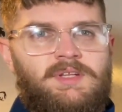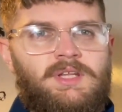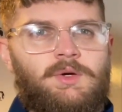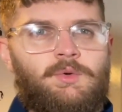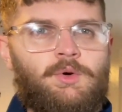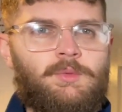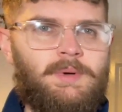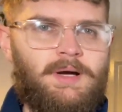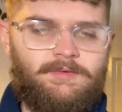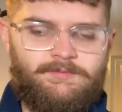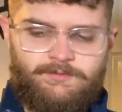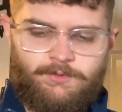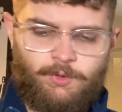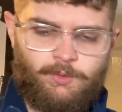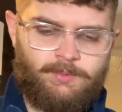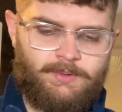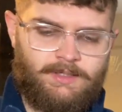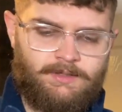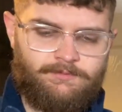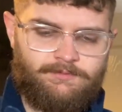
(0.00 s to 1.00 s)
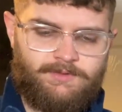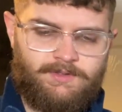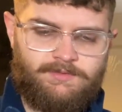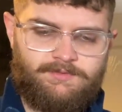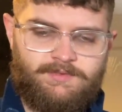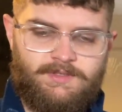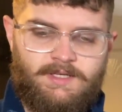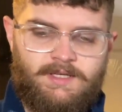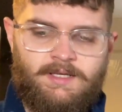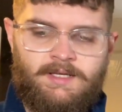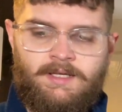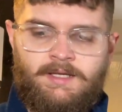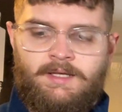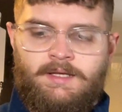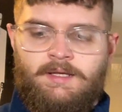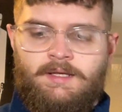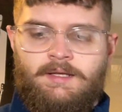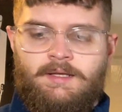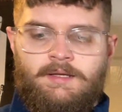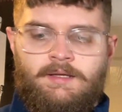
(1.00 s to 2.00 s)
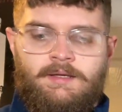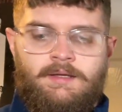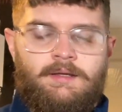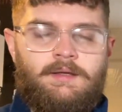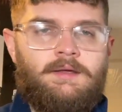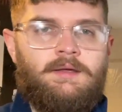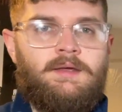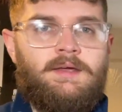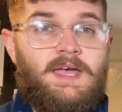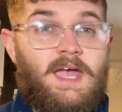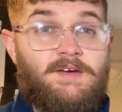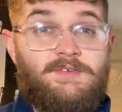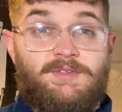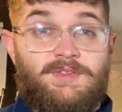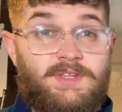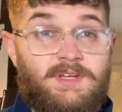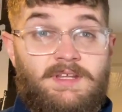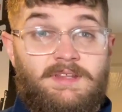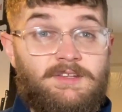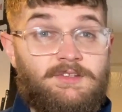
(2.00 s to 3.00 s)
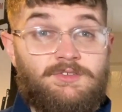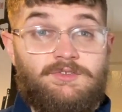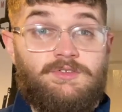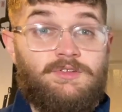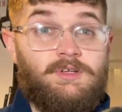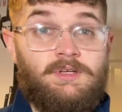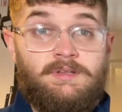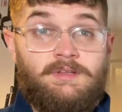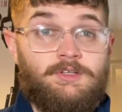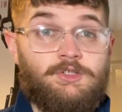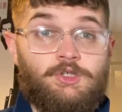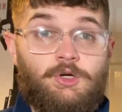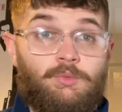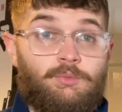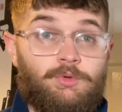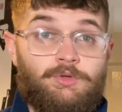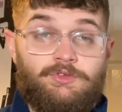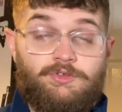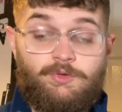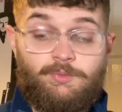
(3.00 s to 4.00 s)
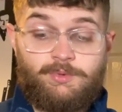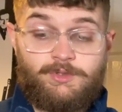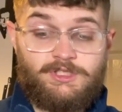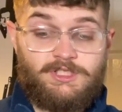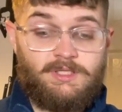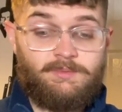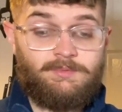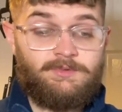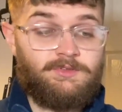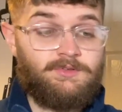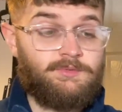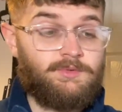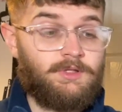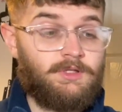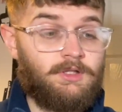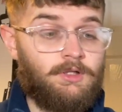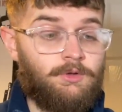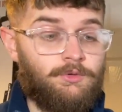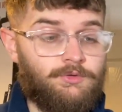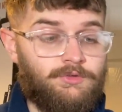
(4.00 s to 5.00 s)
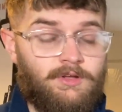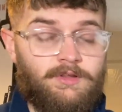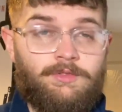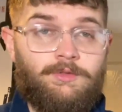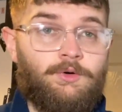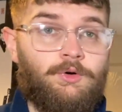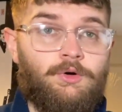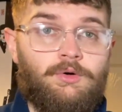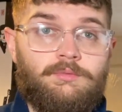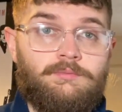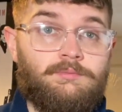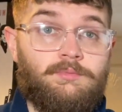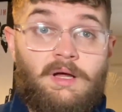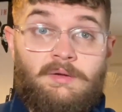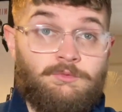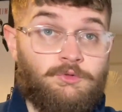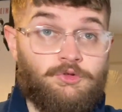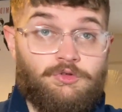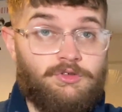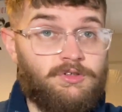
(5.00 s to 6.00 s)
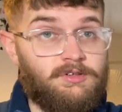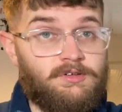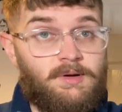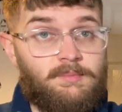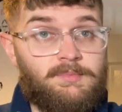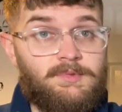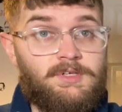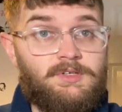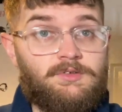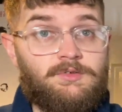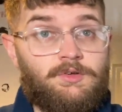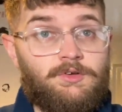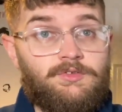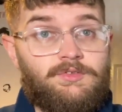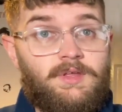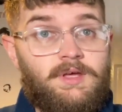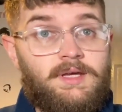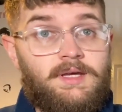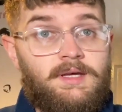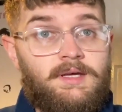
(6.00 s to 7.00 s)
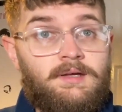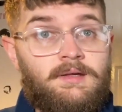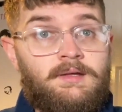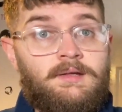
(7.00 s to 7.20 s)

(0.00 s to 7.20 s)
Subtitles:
They were about £4.50. Everything in the shop was super cheap in terms of clothes, so I thought I'm just going to grab these because they're here.